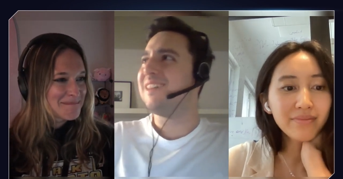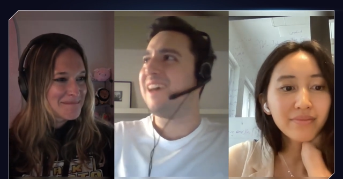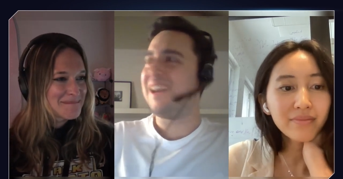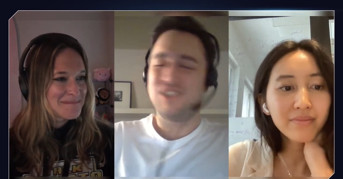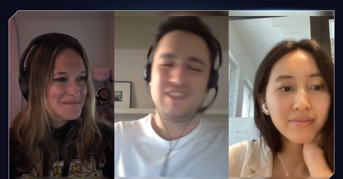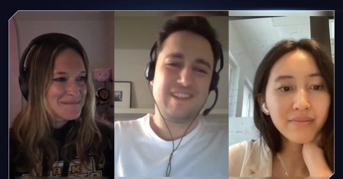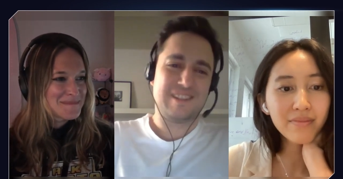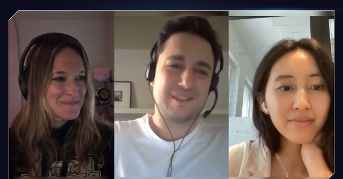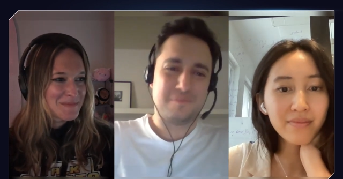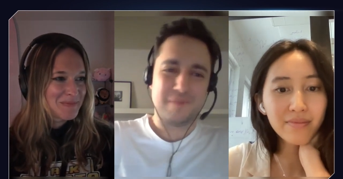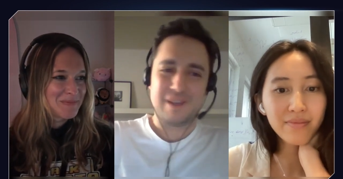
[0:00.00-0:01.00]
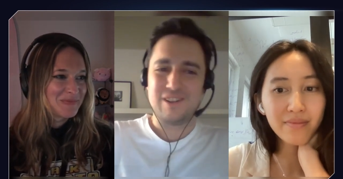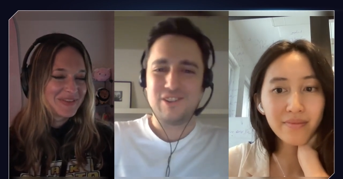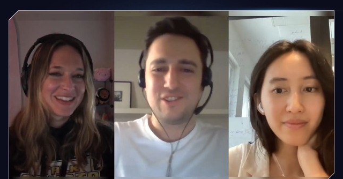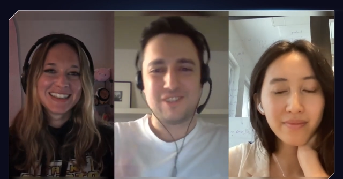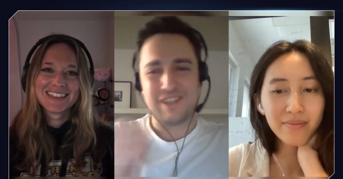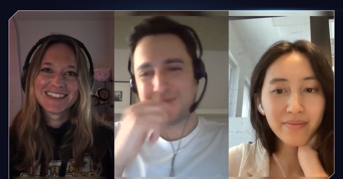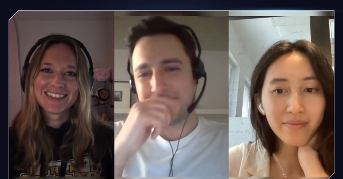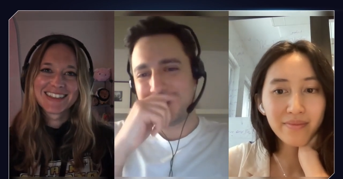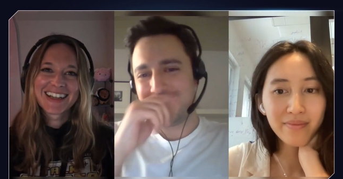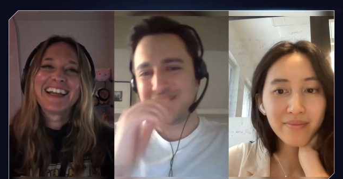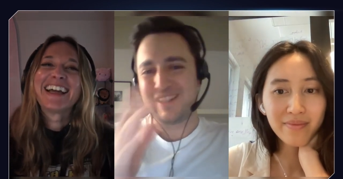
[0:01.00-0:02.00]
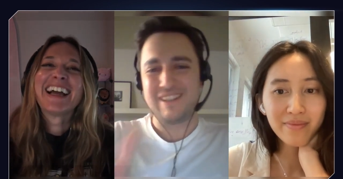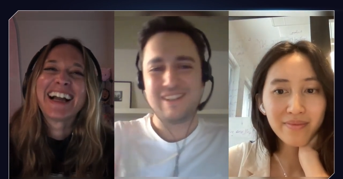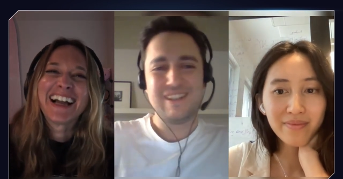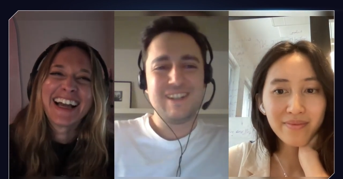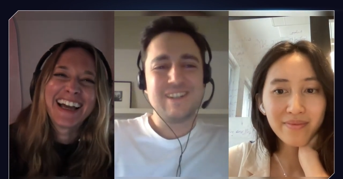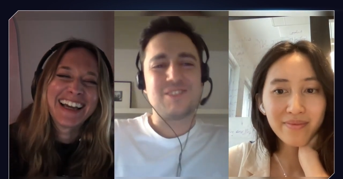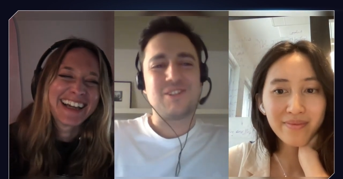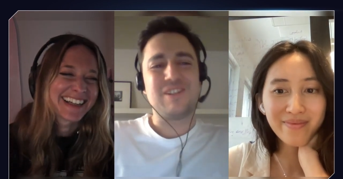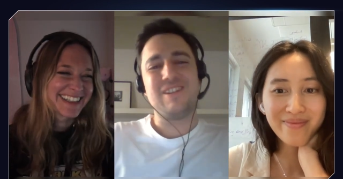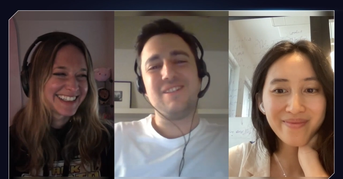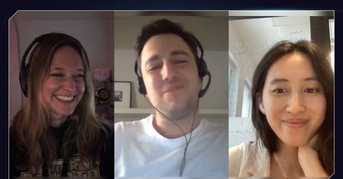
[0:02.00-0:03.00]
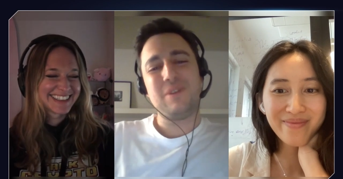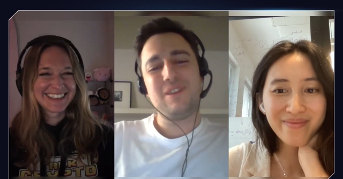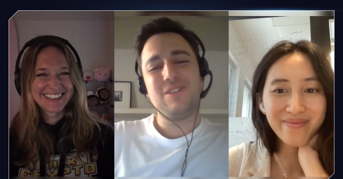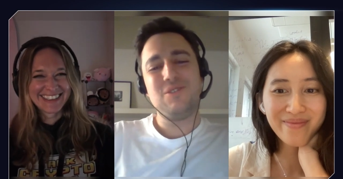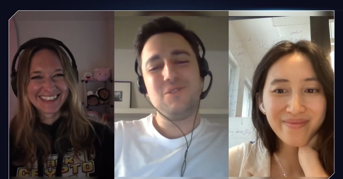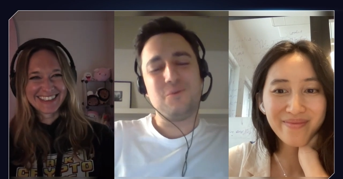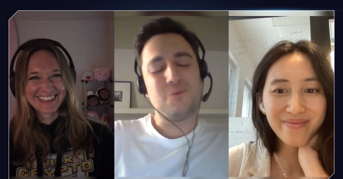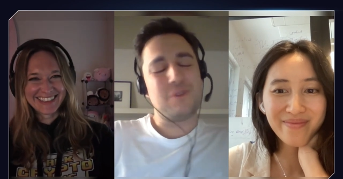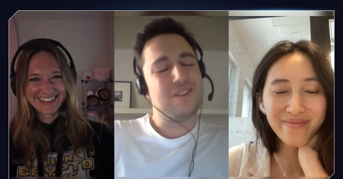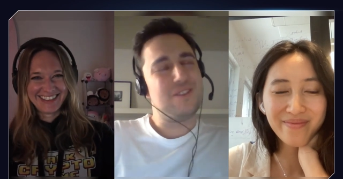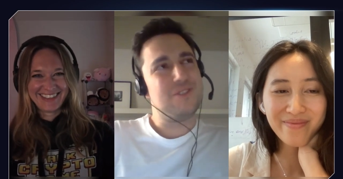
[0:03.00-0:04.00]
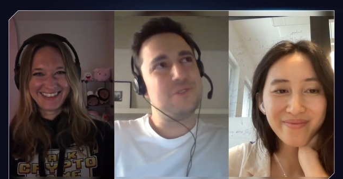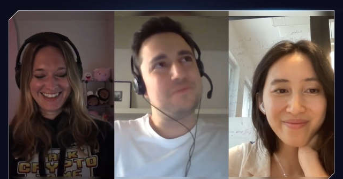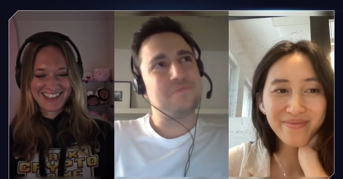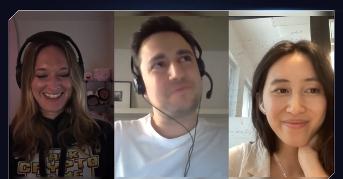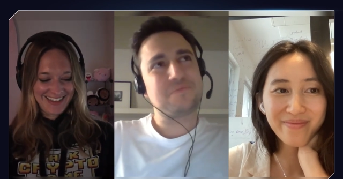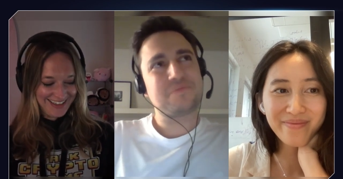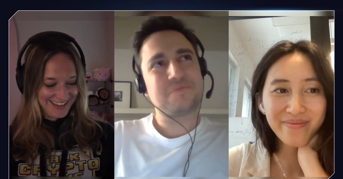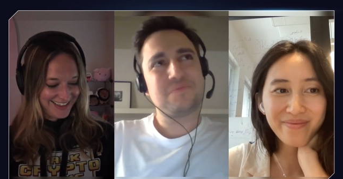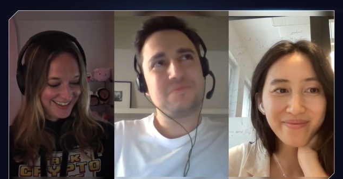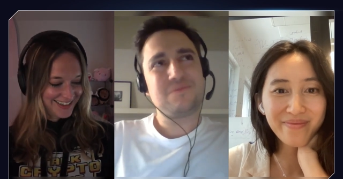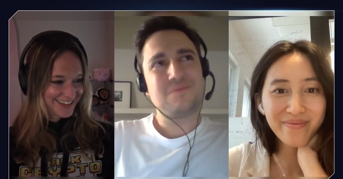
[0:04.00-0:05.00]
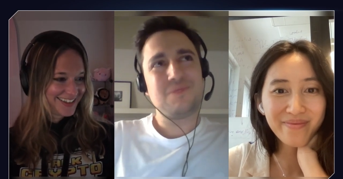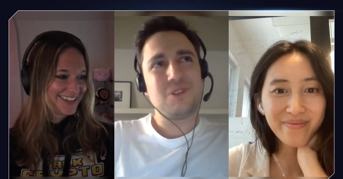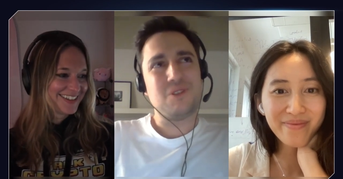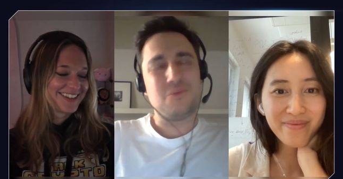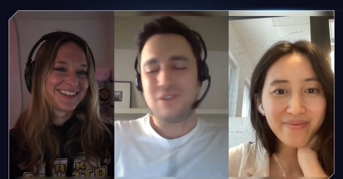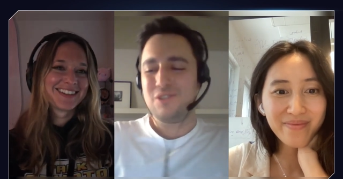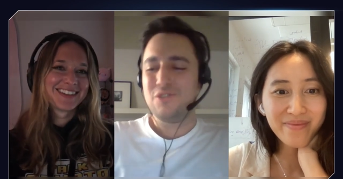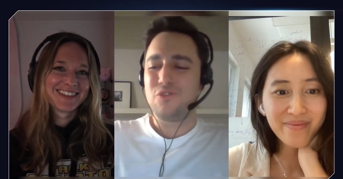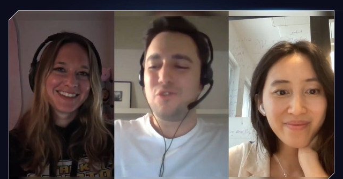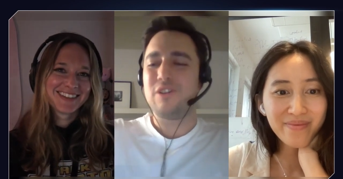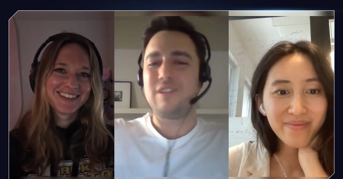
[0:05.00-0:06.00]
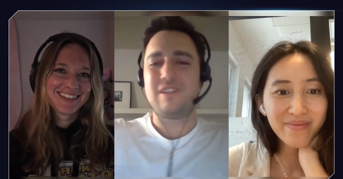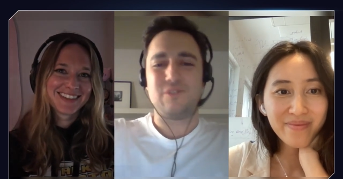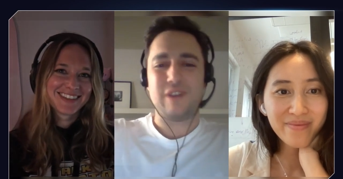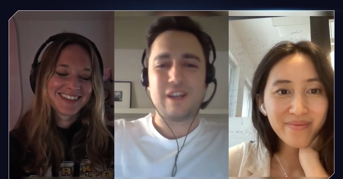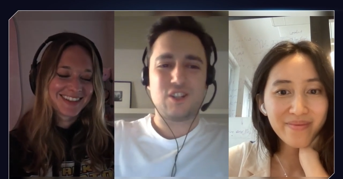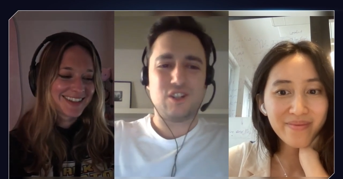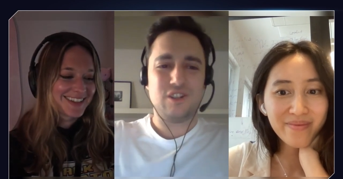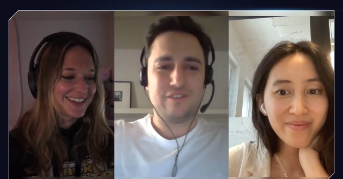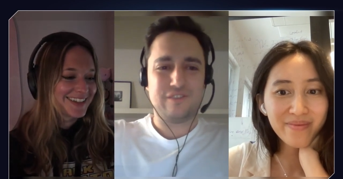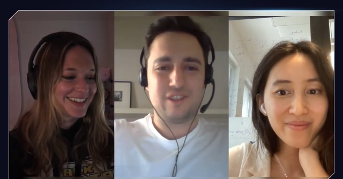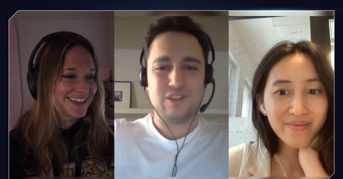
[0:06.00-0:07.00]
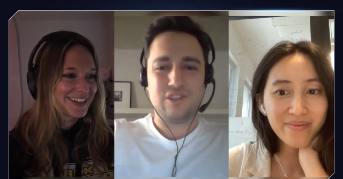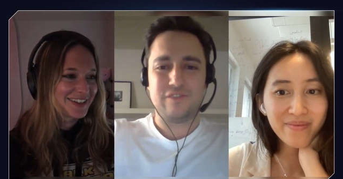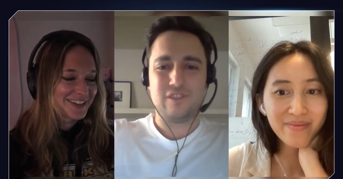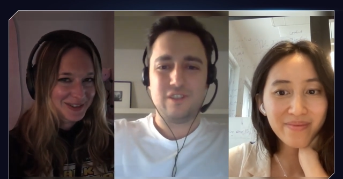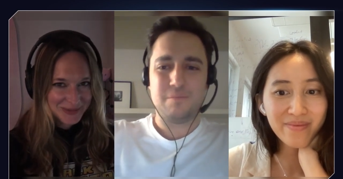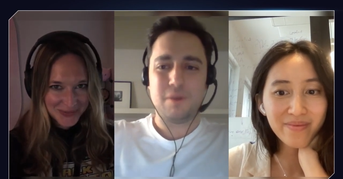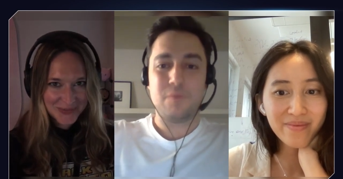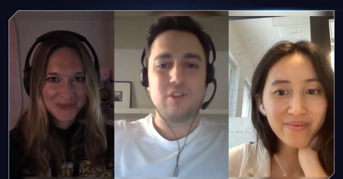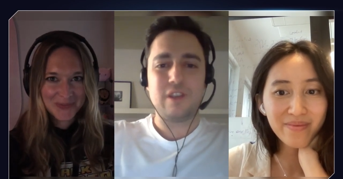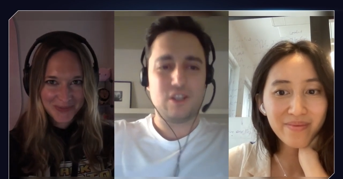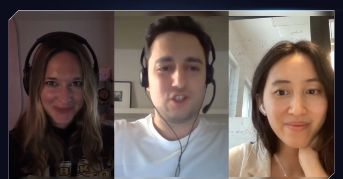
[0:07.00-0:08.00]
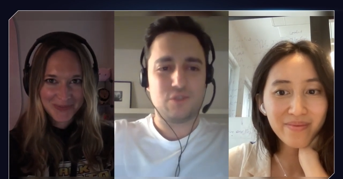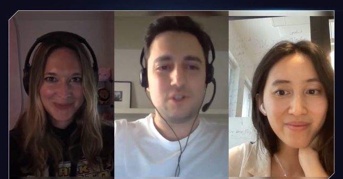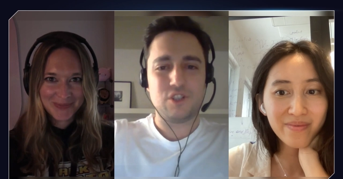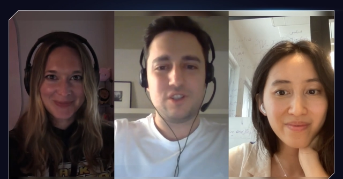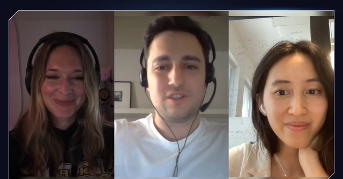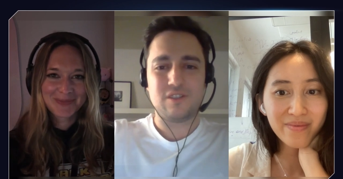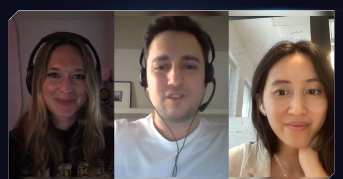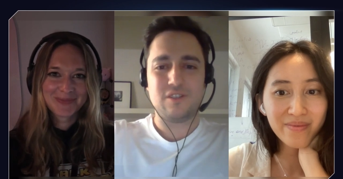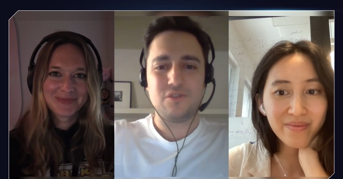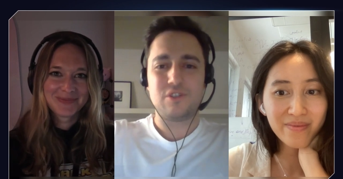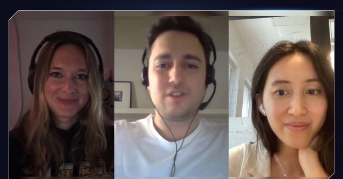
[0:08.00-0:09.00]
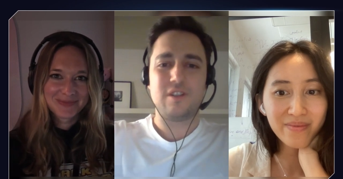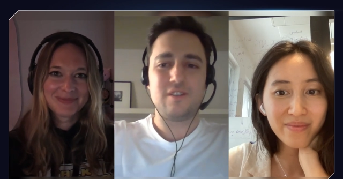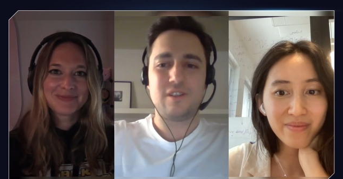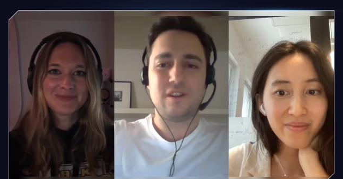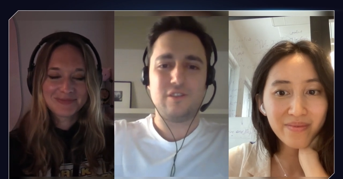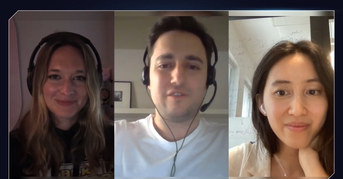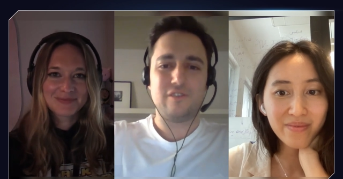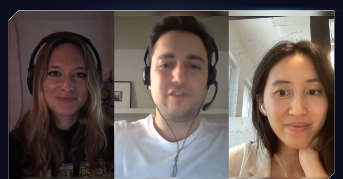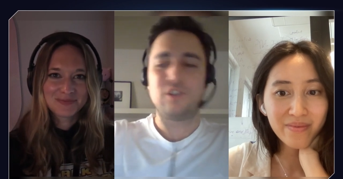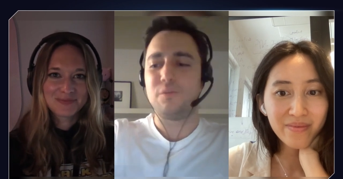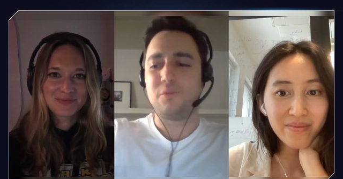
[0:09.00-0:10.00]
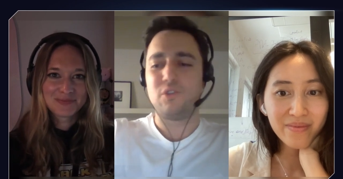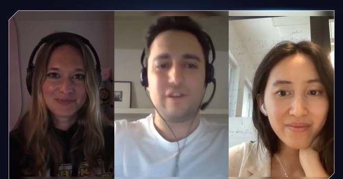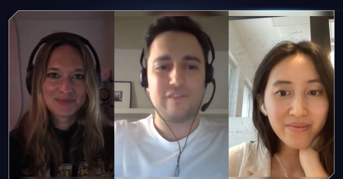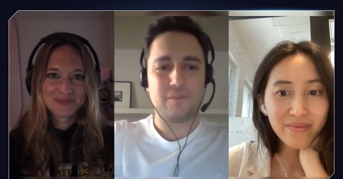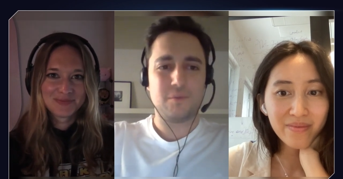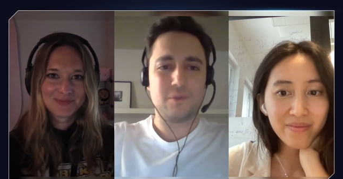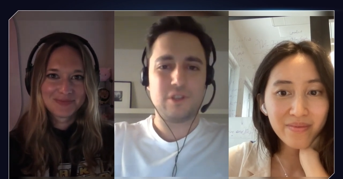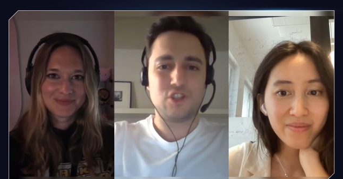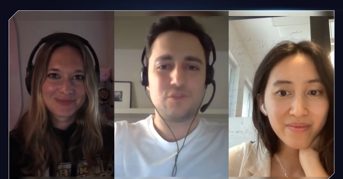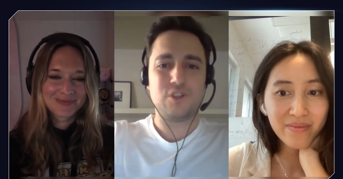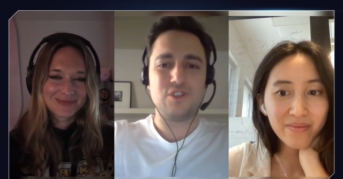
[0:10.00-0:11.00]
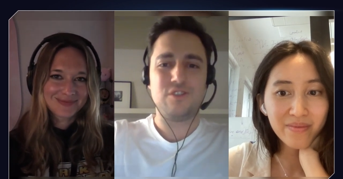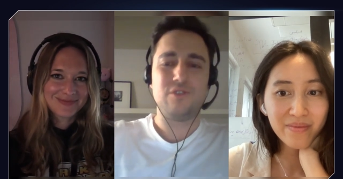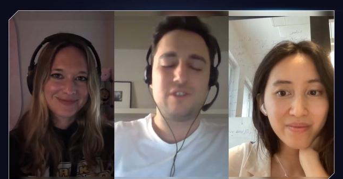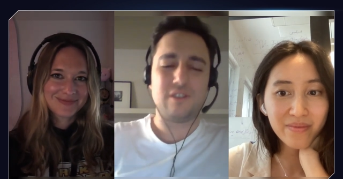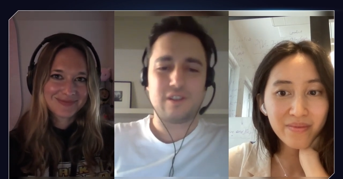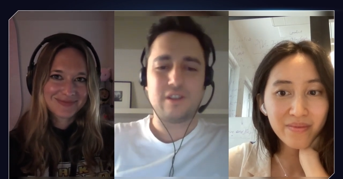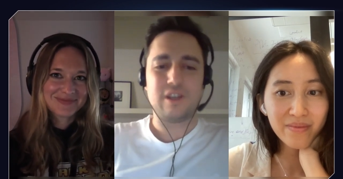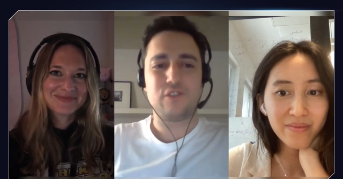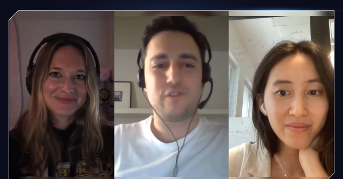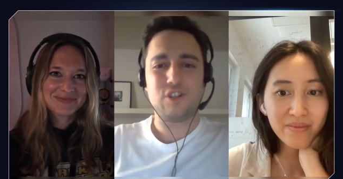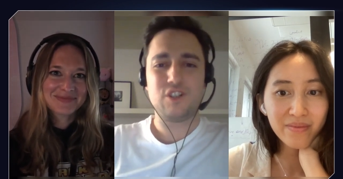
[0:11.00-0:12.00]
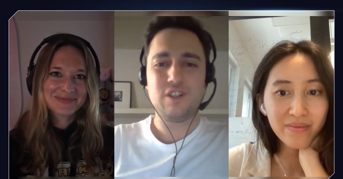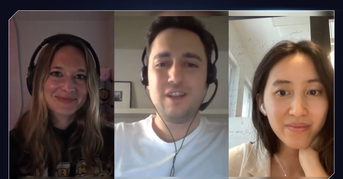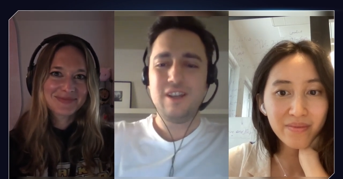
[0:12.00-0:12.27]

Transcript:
Speaker 1: Actually doesn't make a lot of sense, but okay. So the when you... when you When you draw the structure of the of the permutation, which is uh, used inside of, of the cryptographic permutation, which is used inside the hash function,